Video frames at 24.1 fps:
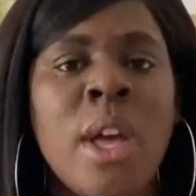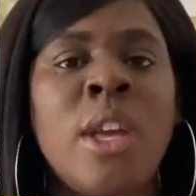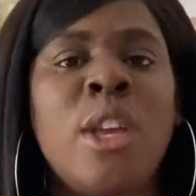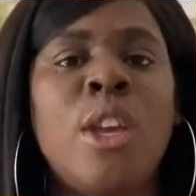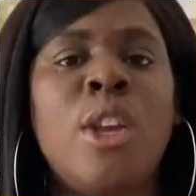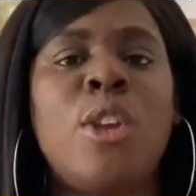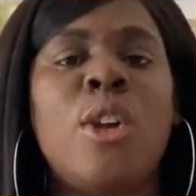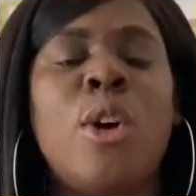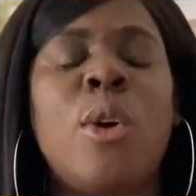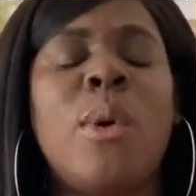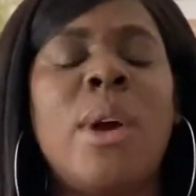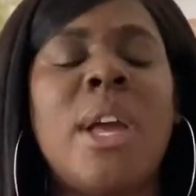
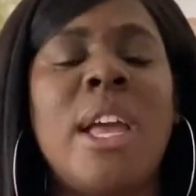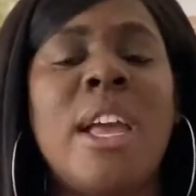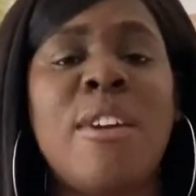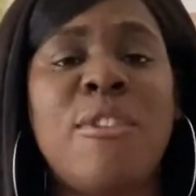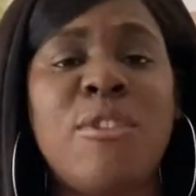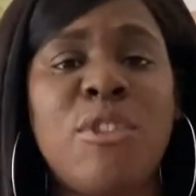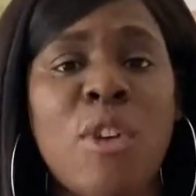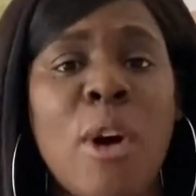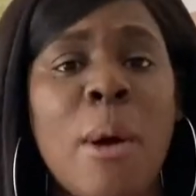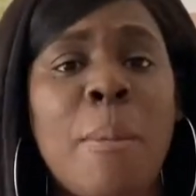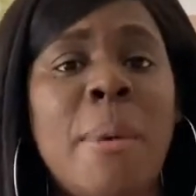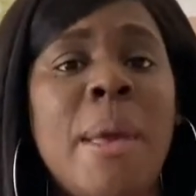You know,
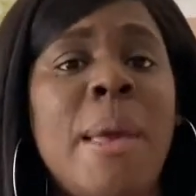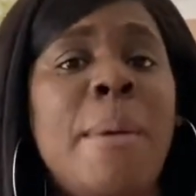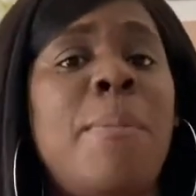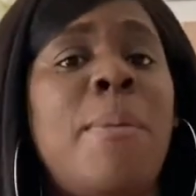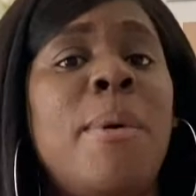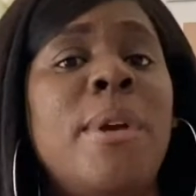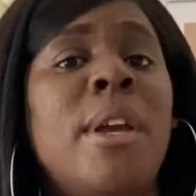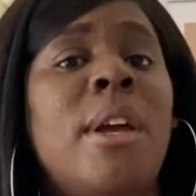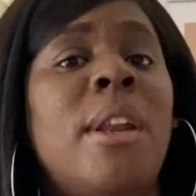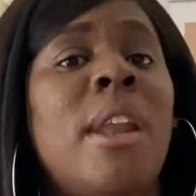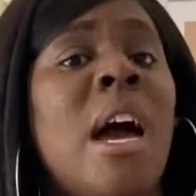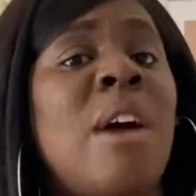if there are
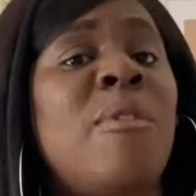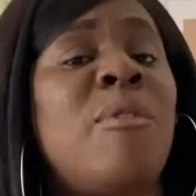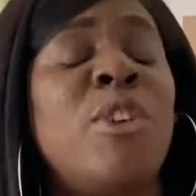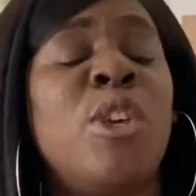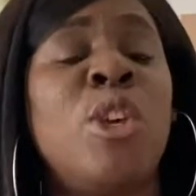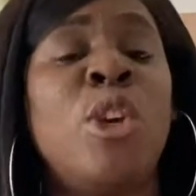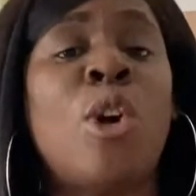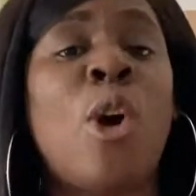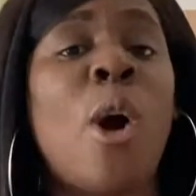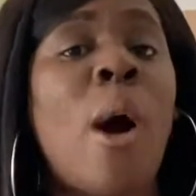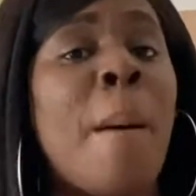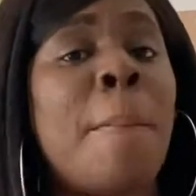people in your life that
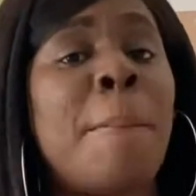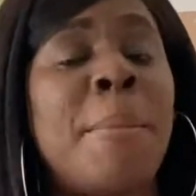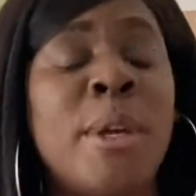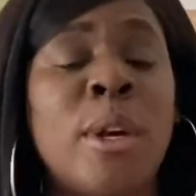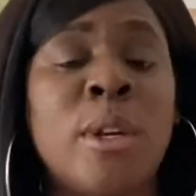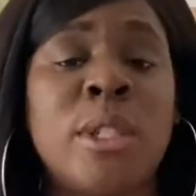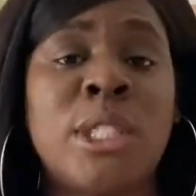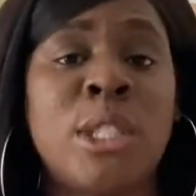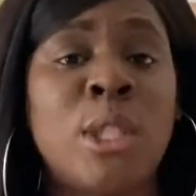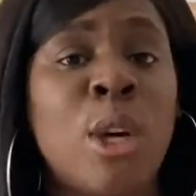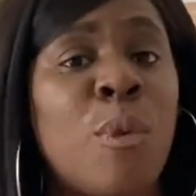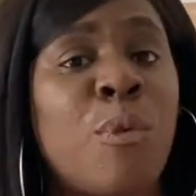you can't be
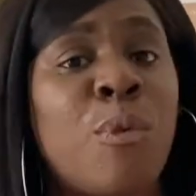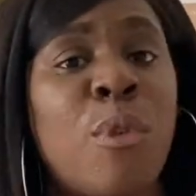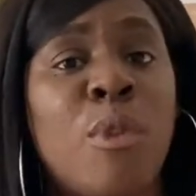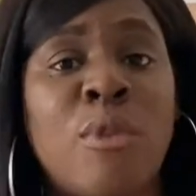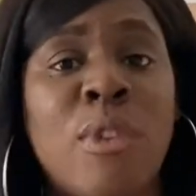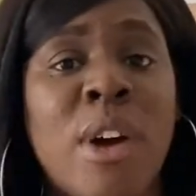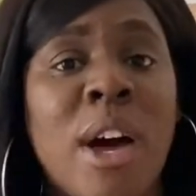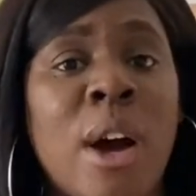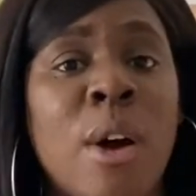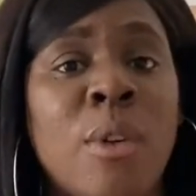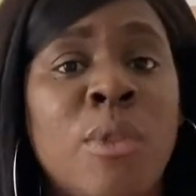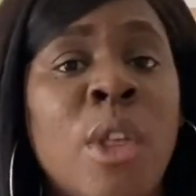yourself
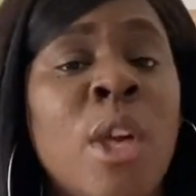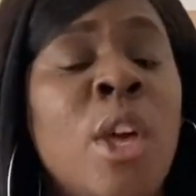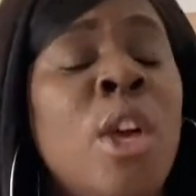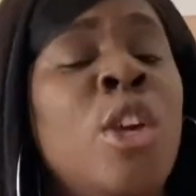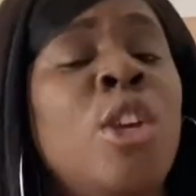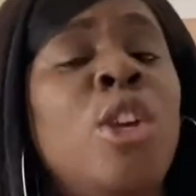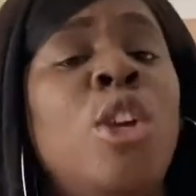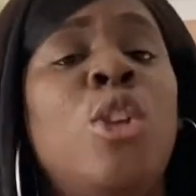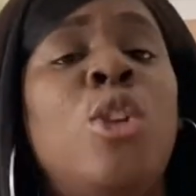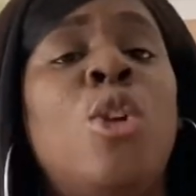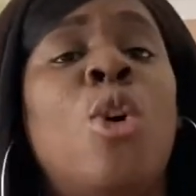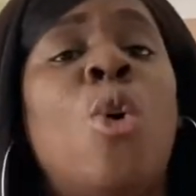around,
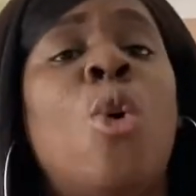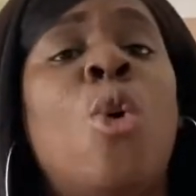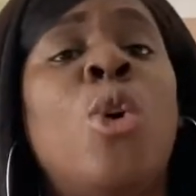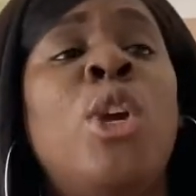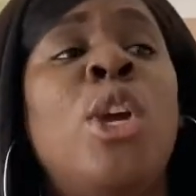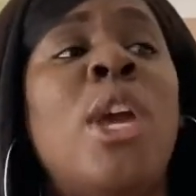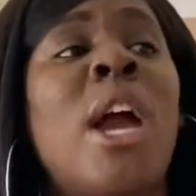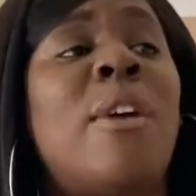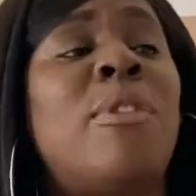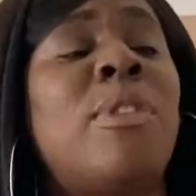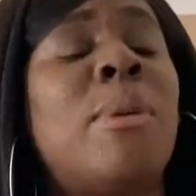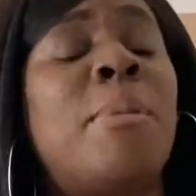you know, or
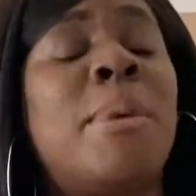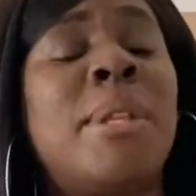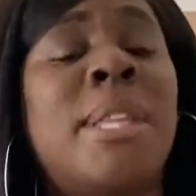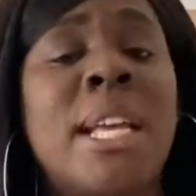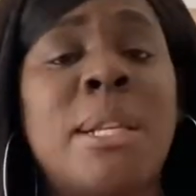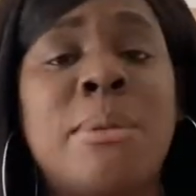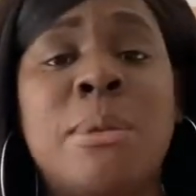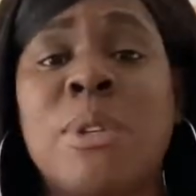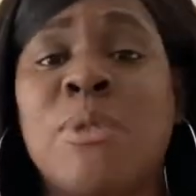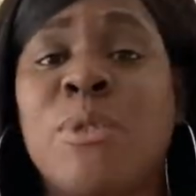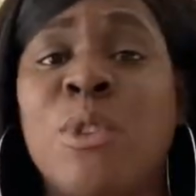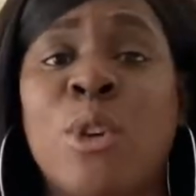you have to
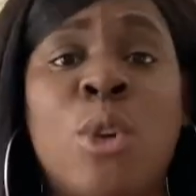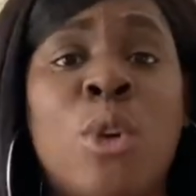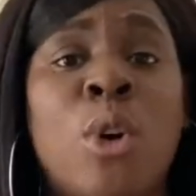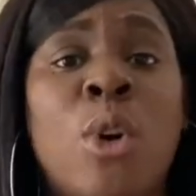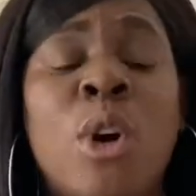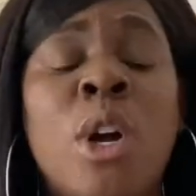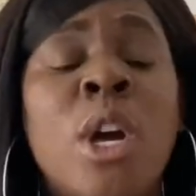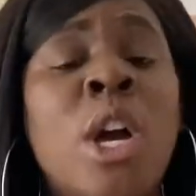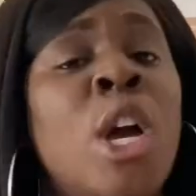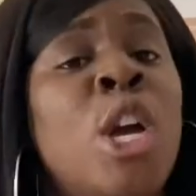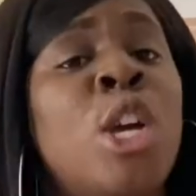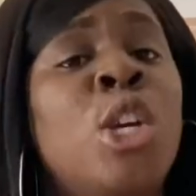pretend that you're
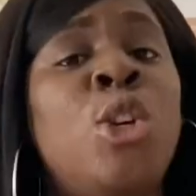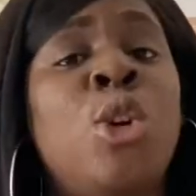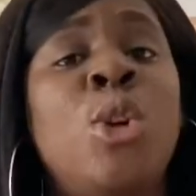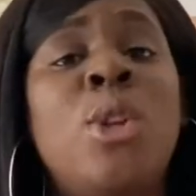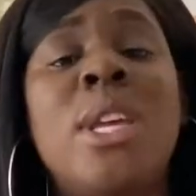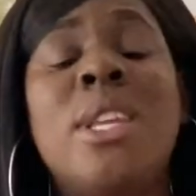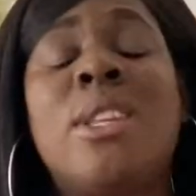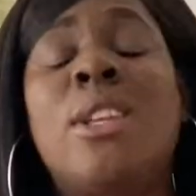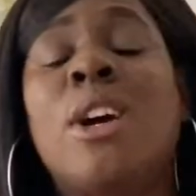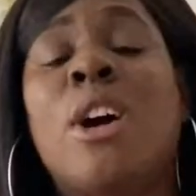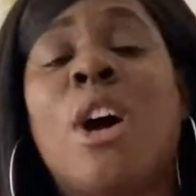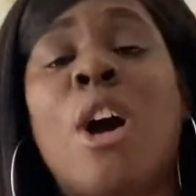not, you
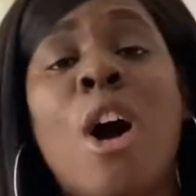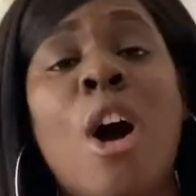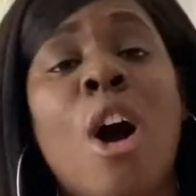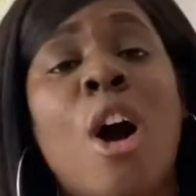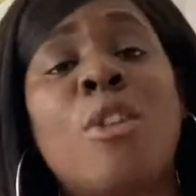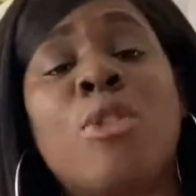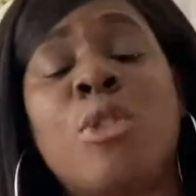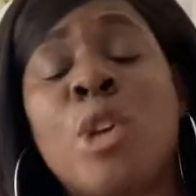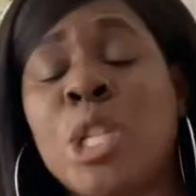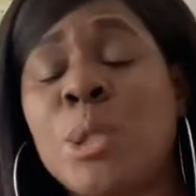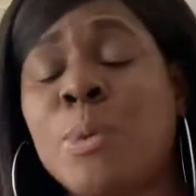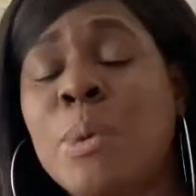need to
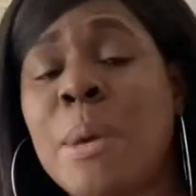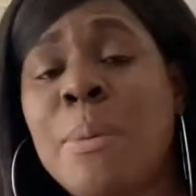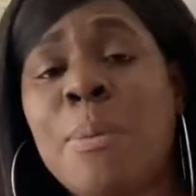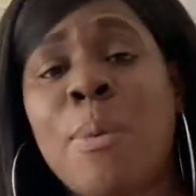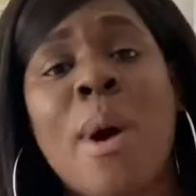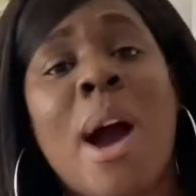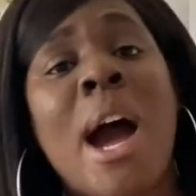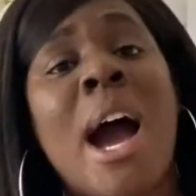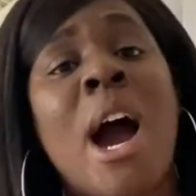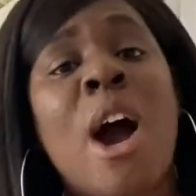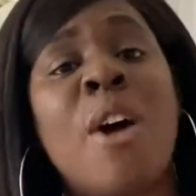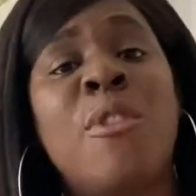cut those
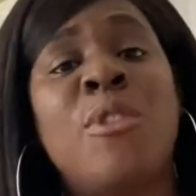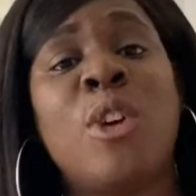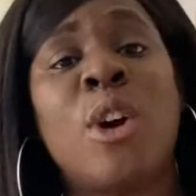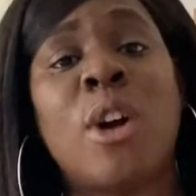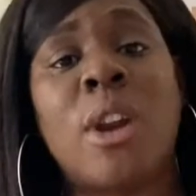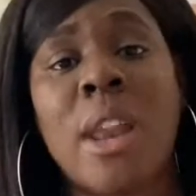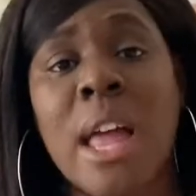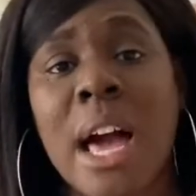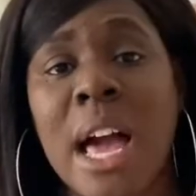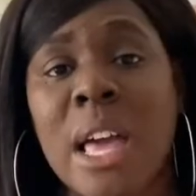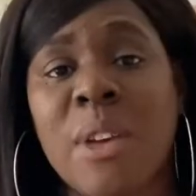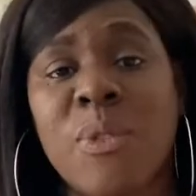people out of your
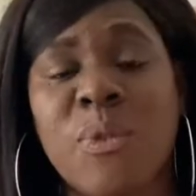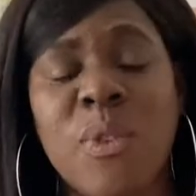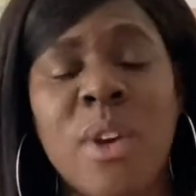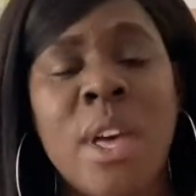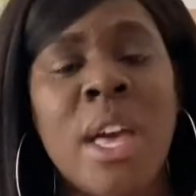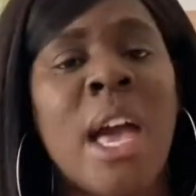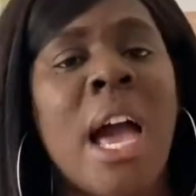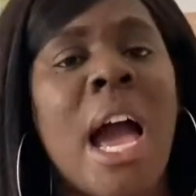life.